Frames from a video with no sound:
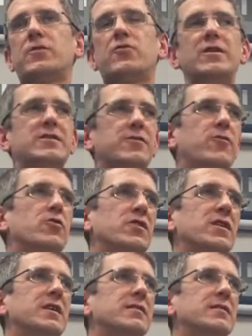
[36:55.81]
3 to
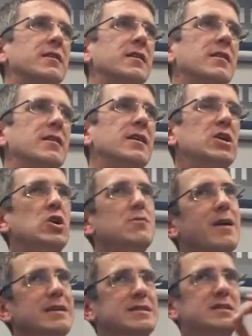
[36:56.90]
14. You
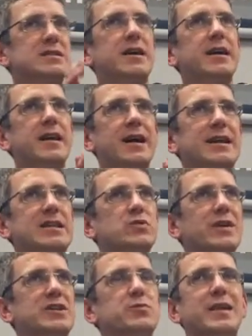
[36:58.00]
might decide, I need
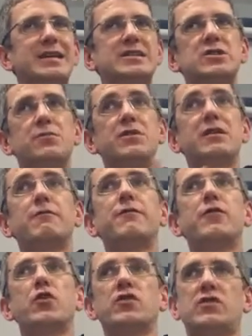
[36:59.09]
to explain something
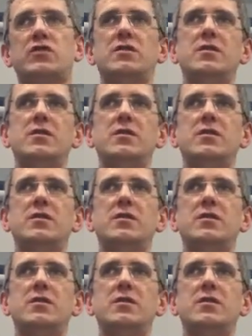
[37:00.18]
first